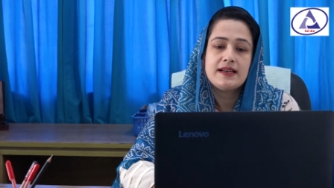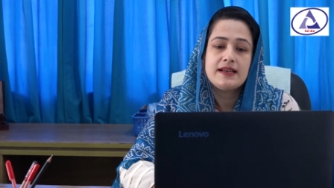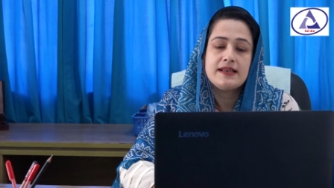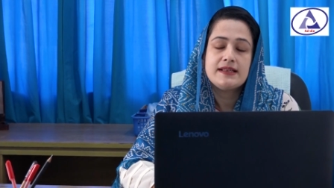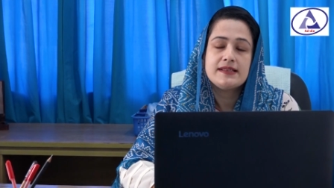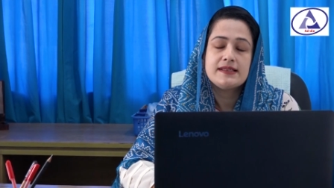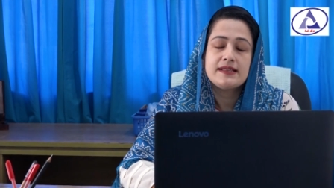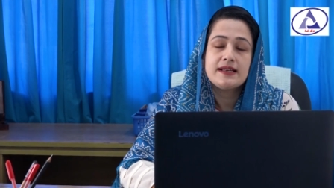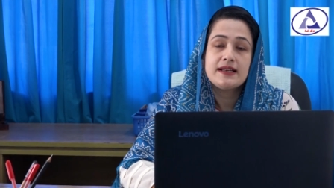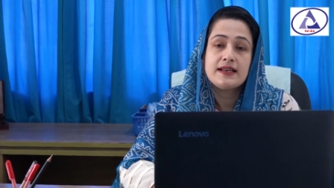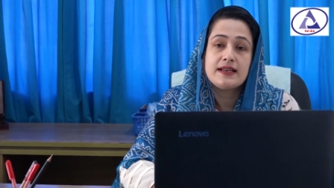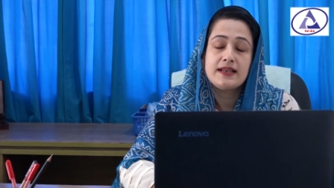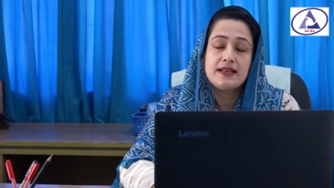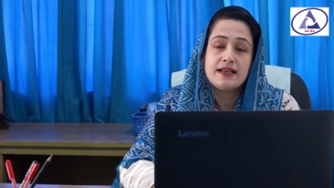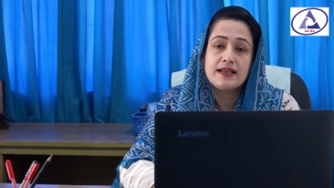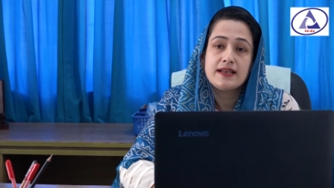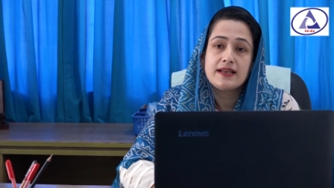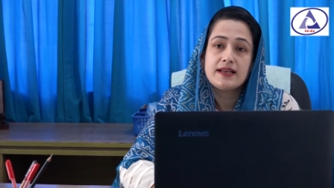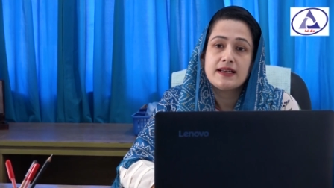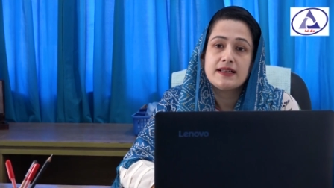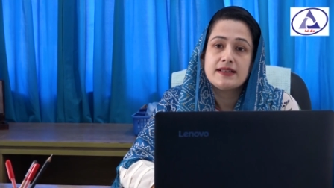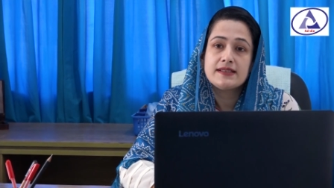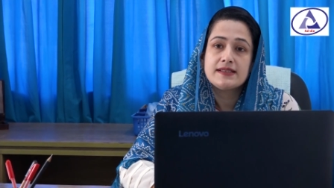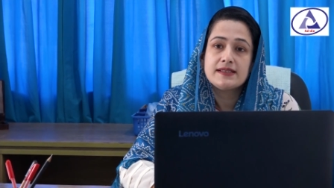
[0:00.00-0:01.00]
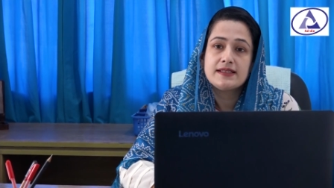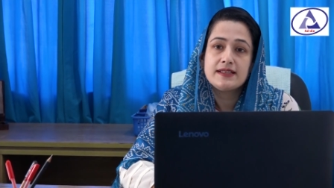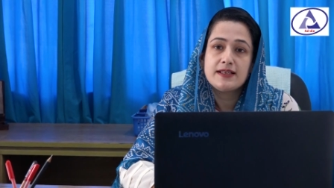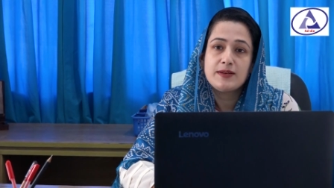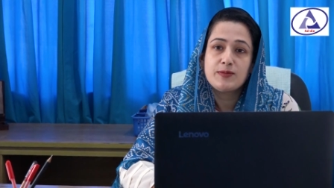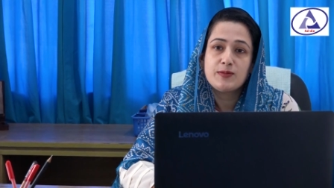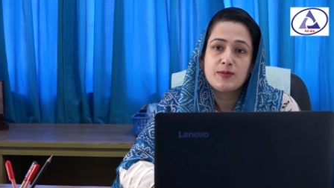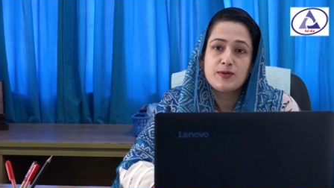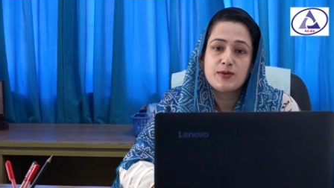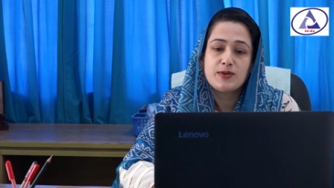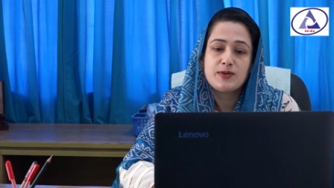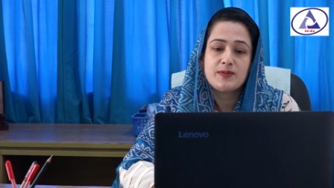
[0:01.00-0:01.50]
is a clinical
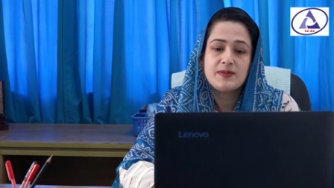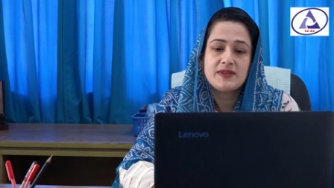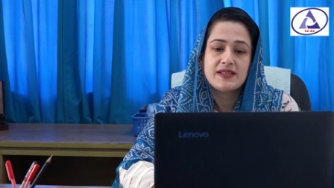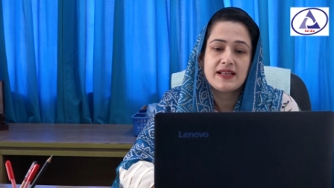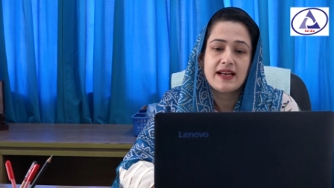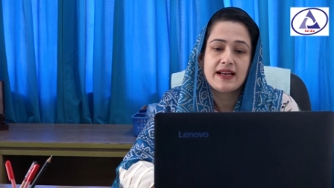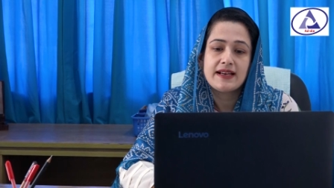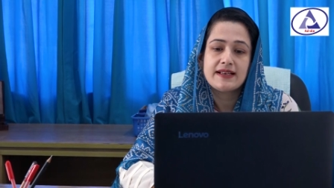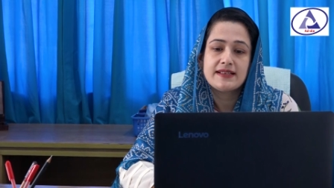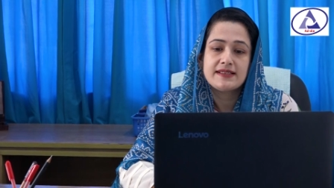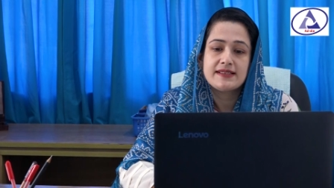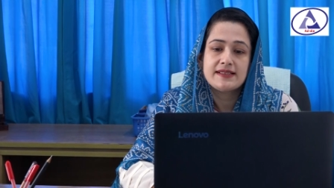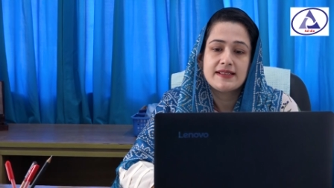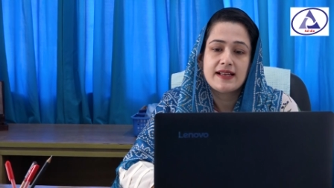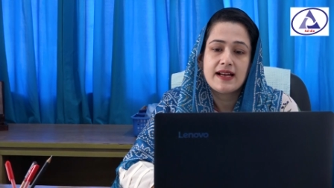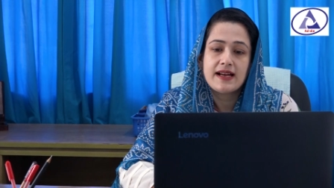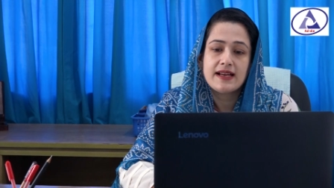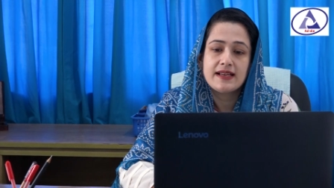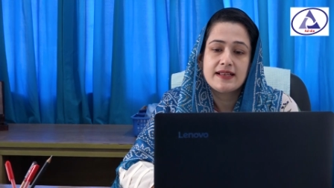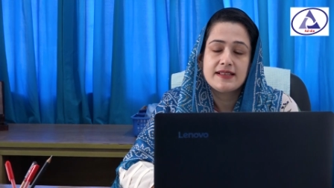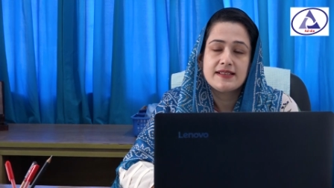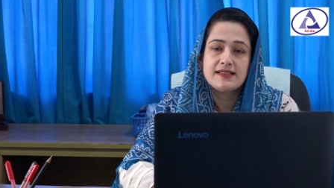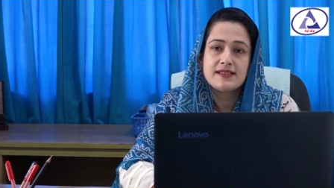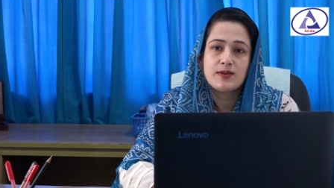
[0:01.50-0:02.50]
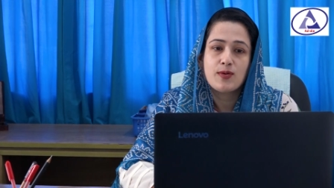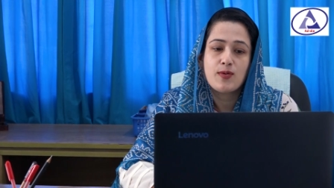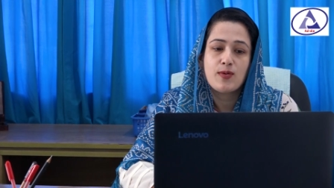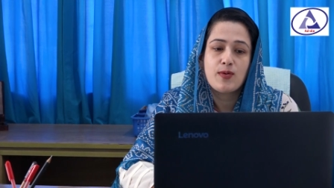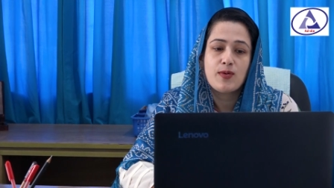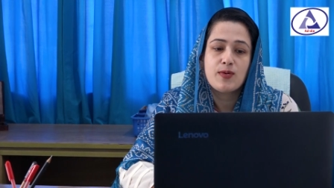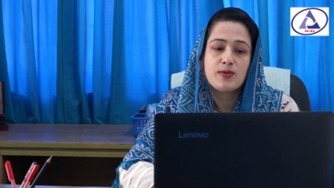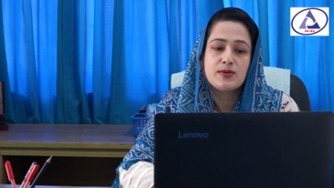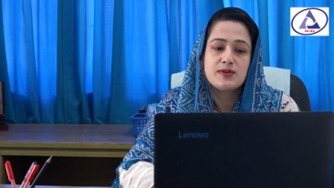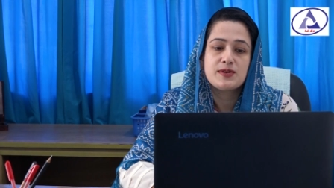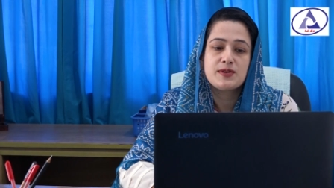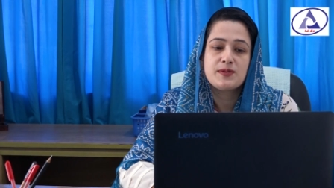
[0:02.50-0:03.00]
symptoms and signs
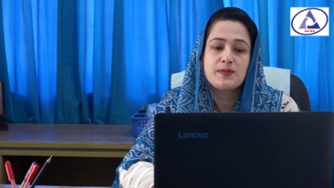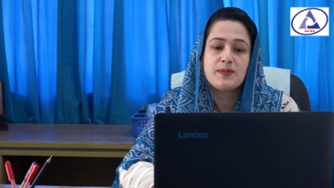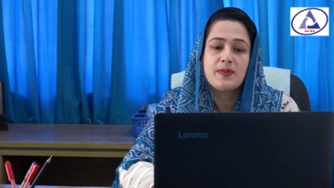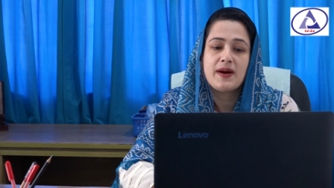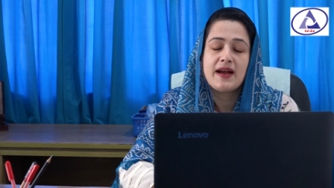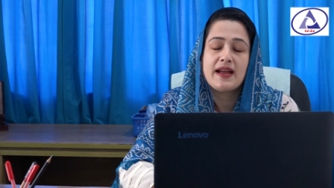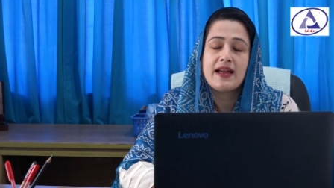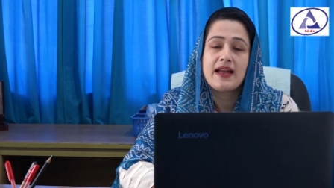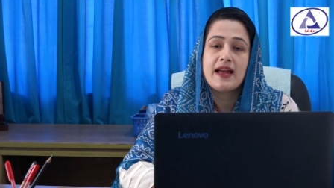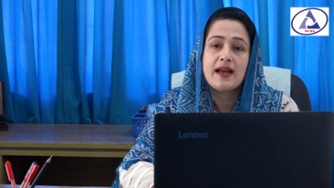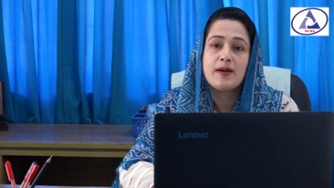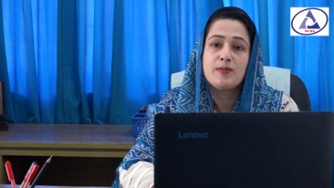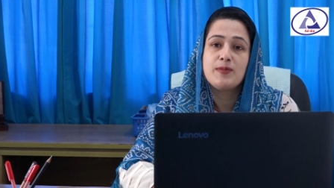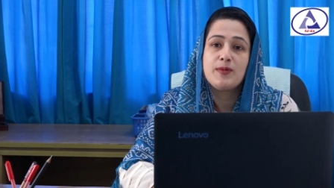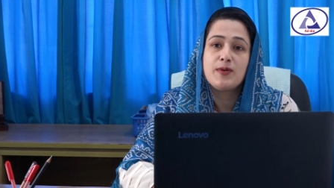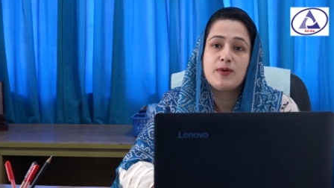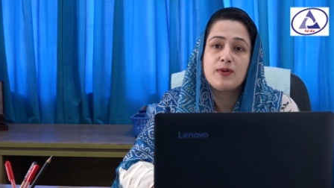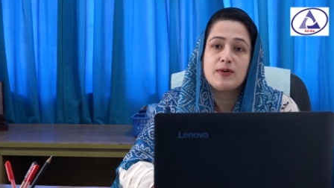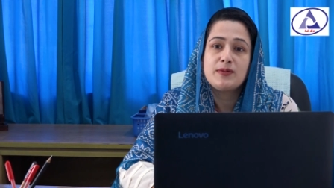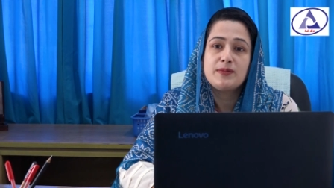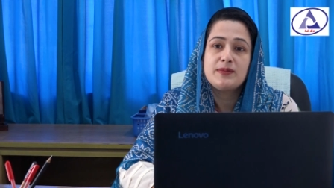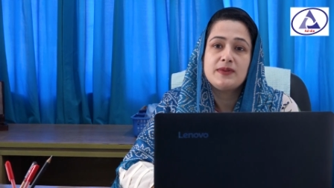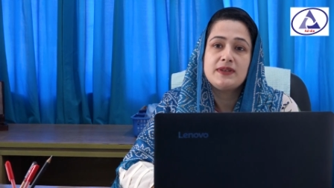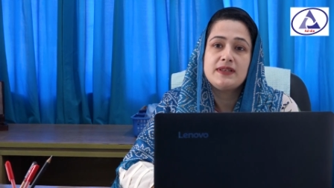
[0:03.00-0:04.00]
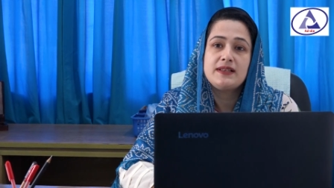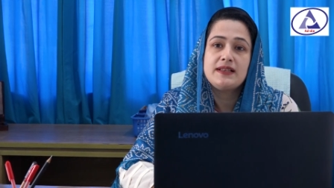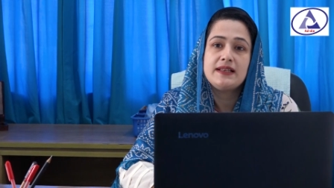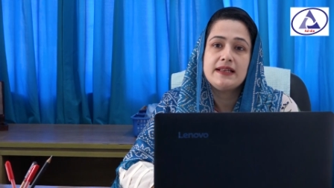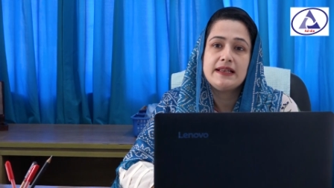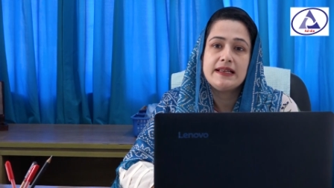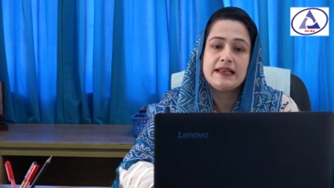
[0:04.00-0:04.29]
caused by abnormal